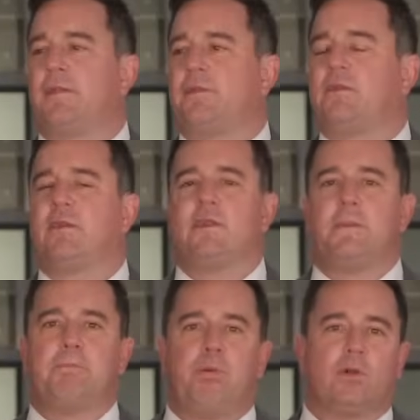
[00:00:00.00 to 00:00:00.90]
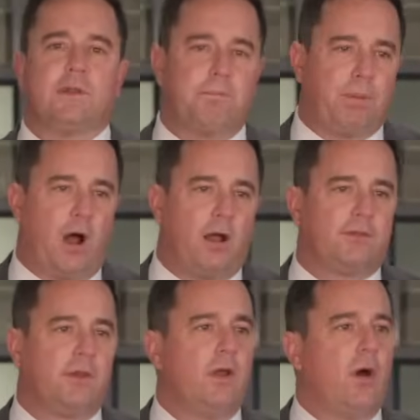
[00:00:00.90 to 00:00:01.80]
that this is an important
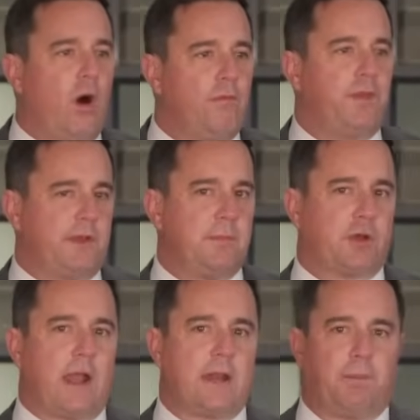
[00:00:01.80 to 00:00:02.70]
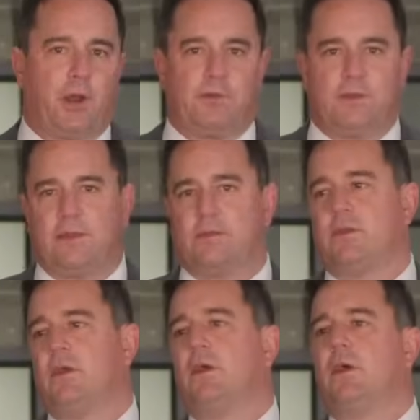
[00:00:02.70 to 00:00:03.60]
part of the democratic process.